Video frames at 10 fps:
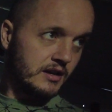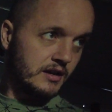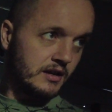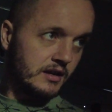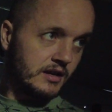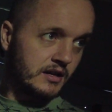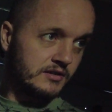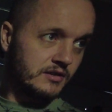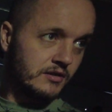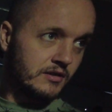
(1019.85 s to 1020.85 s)
in
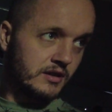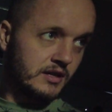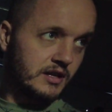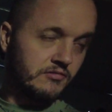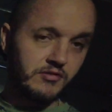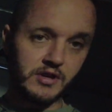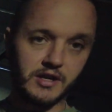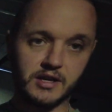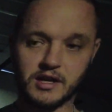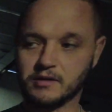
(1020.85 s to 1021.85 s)
case I get
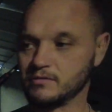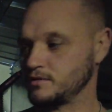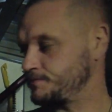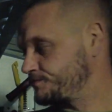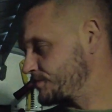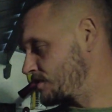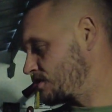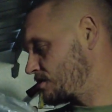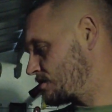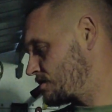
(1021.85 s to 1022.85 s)
really cold.
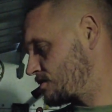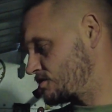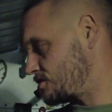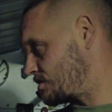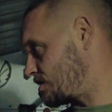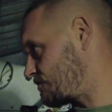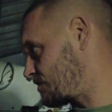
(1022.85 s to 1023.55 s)
Shouldn't ever